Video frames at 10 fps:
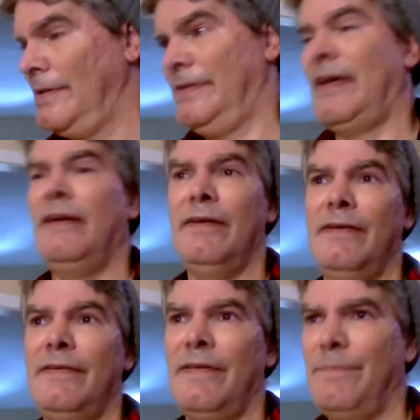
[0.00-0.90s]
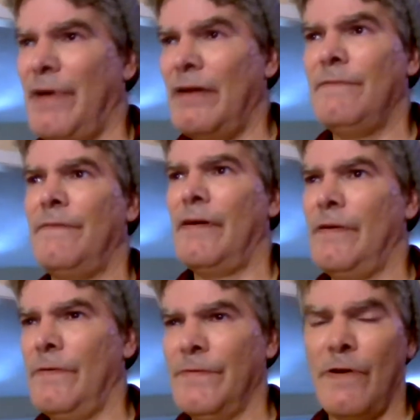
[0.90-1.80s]
Satanists,
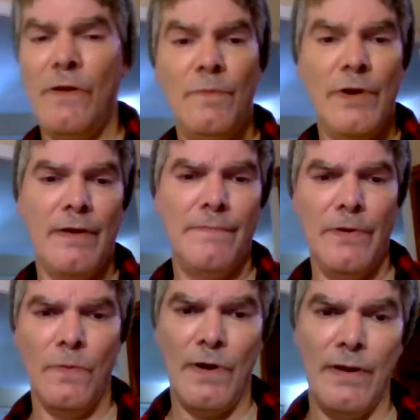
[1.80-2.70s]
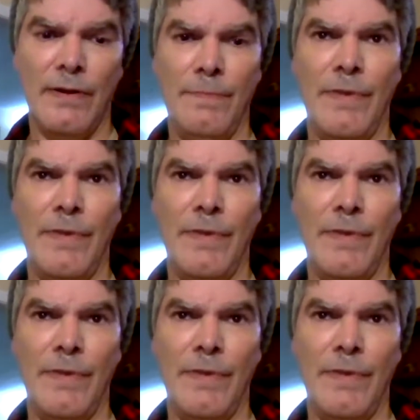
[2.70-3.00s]
pedophiles, call them whatever you want,